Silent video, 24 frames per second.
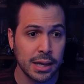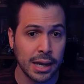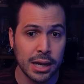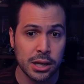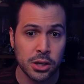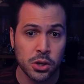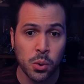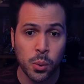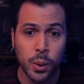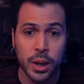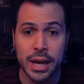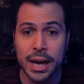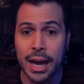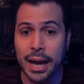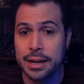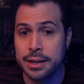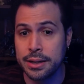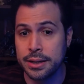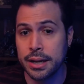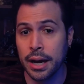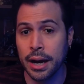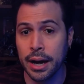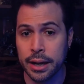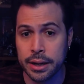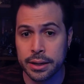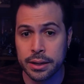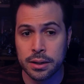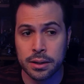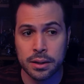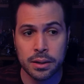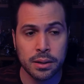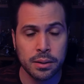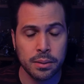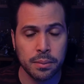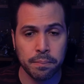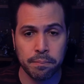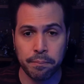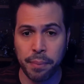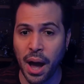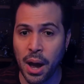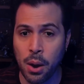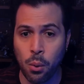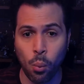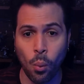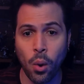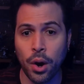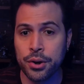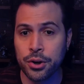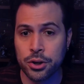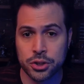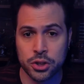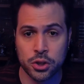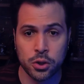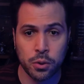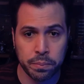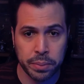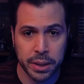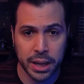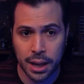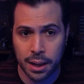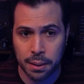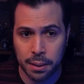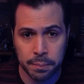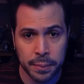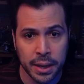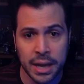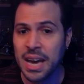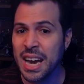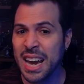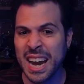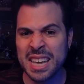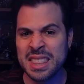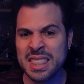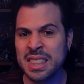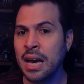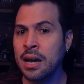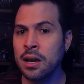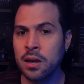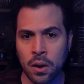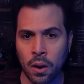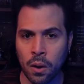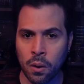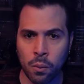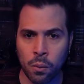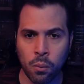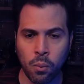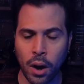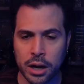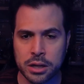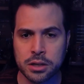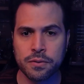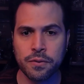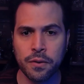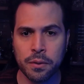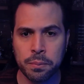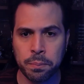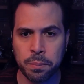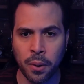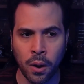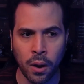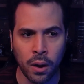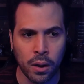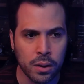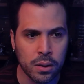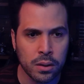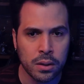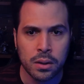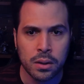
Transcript: and you can get done by 1 or 2 p.m. and then go watch football.